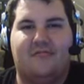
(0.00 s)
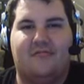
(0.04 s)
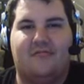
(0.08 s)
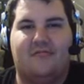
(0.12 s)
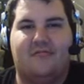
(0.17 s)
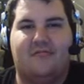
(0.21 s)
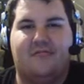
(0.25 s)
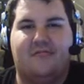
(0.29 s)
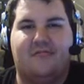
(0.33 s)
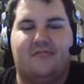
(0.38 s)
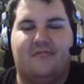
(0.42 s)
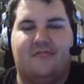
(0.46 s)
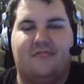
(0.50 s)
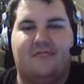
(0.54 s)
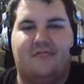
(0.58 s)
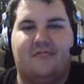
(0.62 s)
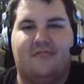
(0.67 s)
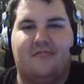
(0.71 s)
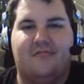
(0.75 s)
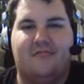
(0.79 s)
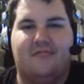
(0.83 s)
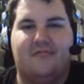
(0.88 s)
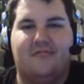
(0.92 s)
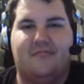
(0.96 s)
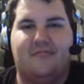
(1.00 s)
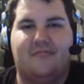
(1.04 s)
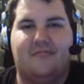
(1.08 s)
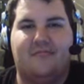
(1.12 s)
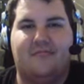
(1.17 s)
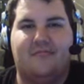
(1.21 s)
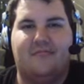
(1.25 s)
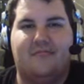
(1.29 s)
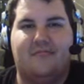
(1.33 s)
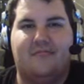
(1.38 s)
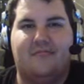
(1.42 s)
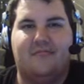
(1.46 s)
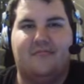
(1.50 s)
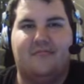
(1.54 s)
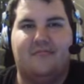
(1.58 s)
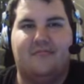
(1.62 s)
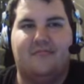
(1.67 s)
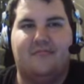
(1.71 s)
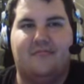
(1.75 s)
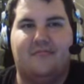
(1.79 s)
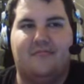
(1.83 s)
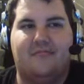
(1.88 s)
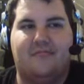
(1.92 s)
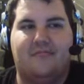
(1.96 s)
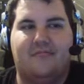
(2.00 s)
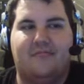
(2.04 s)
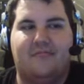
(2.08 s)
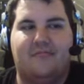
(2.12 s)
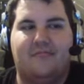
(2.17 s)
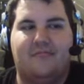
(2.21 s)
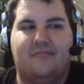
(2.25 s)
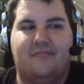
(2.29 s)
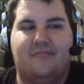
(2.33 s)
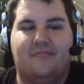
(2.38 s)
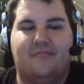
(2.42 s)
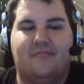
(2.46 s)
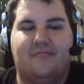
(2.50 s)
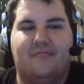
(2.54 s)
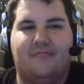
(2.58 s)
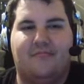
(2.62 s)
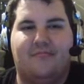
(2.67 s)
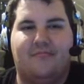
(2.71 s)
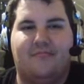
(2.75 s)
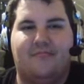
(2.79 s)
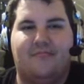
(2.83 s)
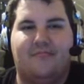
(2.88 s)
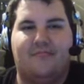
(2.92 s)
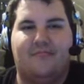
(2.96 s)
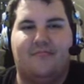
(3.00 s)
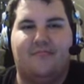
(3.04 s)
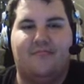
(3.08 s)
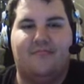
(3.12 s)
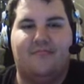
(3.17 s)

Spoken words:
This person isn't speaking.